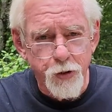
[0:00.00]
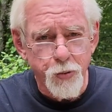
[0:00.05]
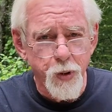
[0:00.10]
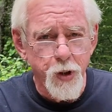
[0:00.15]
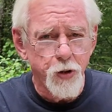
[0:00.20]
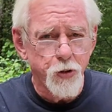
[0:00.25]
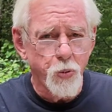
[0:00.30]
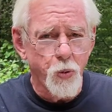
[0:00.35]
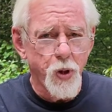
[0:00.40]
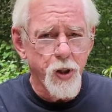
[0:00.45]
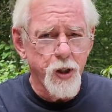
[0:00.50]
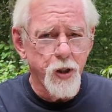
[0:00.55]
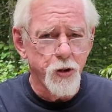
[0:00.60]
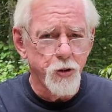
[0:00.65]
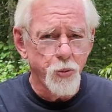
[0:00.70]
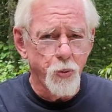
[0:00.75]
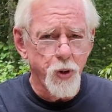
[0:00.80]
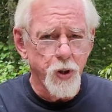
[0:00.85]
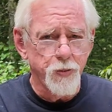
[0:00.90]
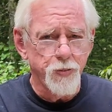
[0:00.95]
between 20 and
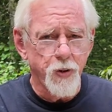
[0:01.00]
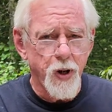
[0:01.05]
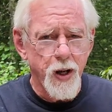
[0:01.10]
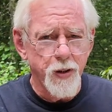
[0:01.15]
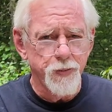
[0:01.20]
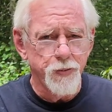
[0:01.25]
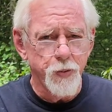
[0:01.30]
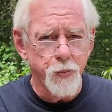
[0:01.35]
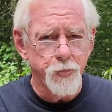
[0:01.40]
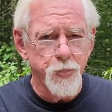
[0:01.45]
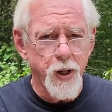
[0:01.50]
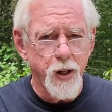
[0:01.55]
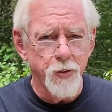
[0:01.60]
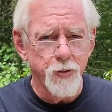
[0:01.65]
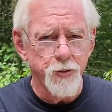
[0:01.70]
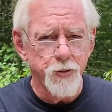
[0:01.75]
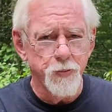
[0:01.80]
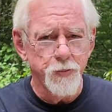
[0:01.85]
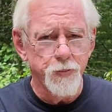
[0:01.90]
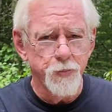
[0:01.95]
25
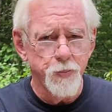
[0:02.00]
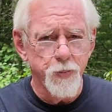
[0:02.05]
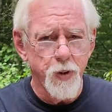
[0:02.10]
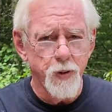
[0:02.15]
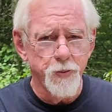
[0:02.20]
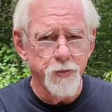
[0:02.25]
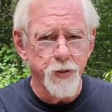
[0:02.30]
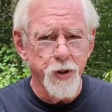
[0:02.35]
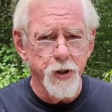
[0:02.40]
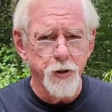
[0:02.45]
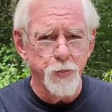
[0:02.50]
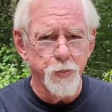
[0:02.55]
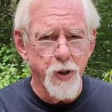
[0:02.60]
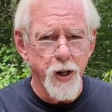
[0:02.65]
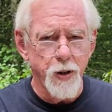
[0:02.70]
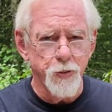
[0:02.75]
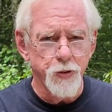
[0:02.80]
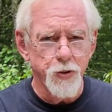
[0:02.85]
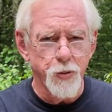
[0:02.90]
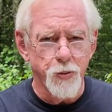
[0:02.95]
foot-pounds of
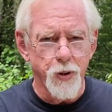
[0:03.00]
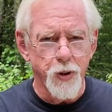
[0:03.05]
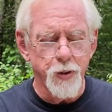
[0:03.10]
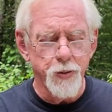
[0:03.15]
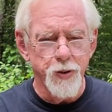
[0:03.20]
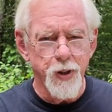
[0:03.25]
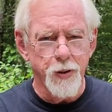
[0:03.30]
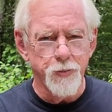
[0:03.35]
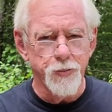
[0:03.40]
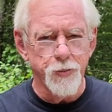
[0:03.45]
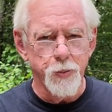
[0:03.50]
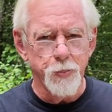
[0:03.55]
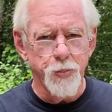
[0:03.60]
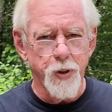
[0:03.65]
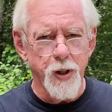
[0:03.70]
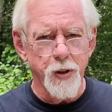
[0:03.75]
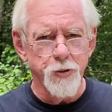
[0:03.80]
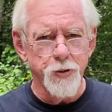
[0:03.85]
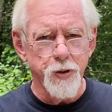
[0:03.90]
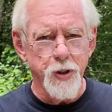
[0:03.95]
inch-pound torque, not
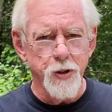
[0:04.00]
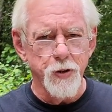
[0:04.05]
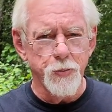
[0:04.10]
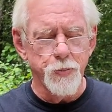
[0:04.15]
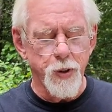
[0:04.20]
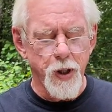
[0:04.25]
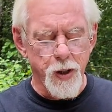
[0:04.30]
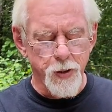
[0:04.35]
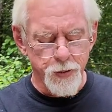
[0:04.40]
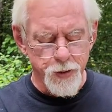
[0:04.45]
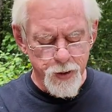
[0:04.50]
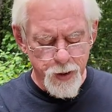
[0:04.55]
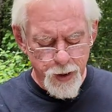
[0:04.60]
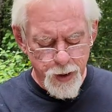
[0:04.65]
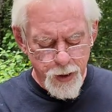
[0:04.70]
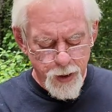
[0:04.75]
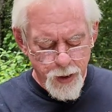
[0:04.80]
foot-pounds, inch-pounds,